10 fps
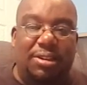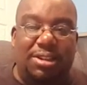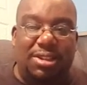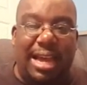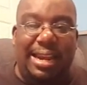
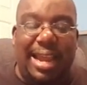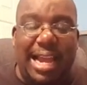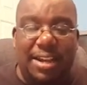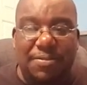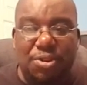that
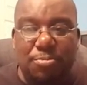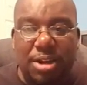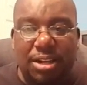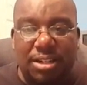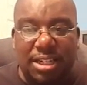lack of
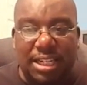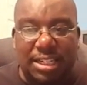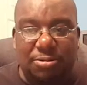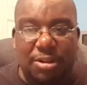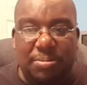humility
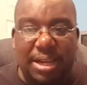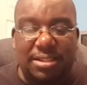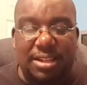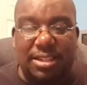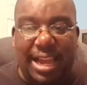is what
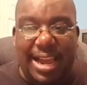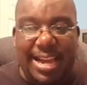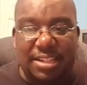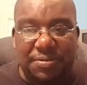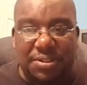makes us
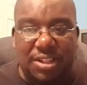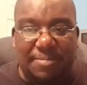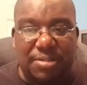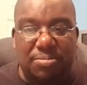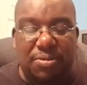ask for
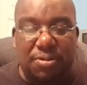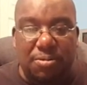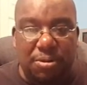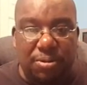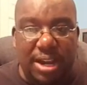something
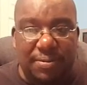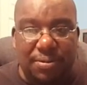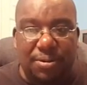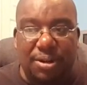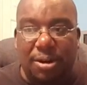before we're ready
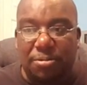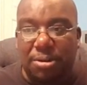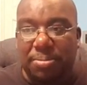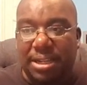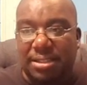for it, or
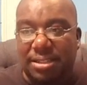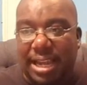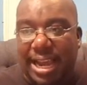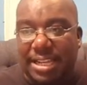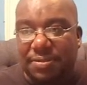what makes us
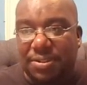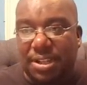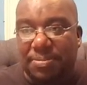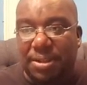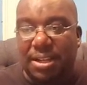ask for
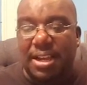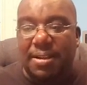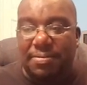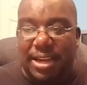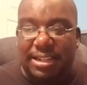something
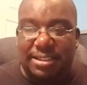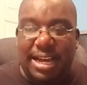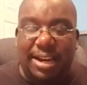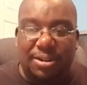that is not